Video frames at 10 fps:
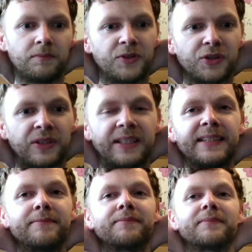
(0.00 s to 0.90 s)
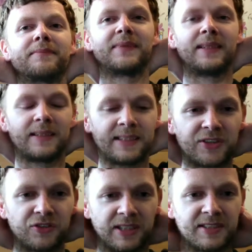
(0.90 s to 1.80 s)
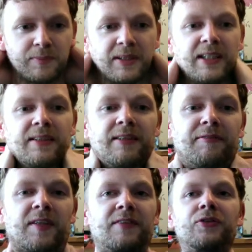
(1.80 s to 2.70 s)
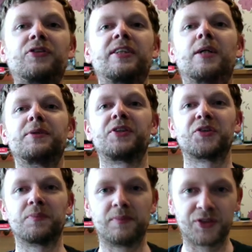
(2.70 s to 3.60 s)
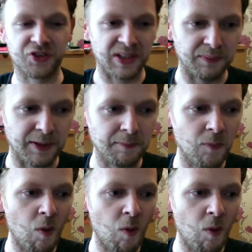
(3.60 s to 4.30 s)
chuck it in, get it straight into play, 500 damage straight away.